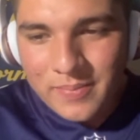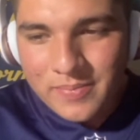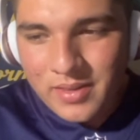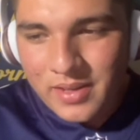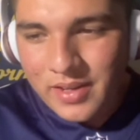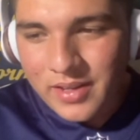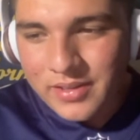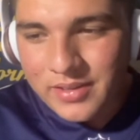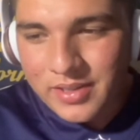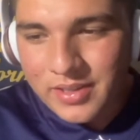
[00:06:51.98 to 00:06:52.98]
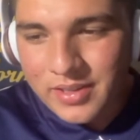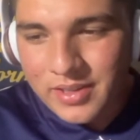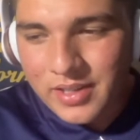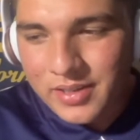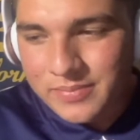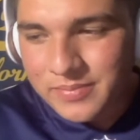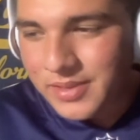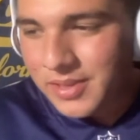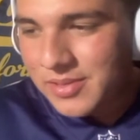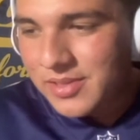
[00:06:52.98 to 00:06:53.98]
And
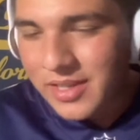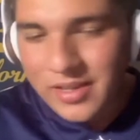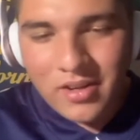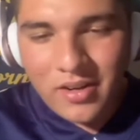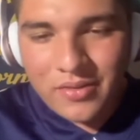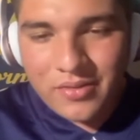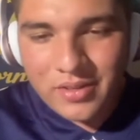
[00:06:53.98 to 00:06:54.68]
second off,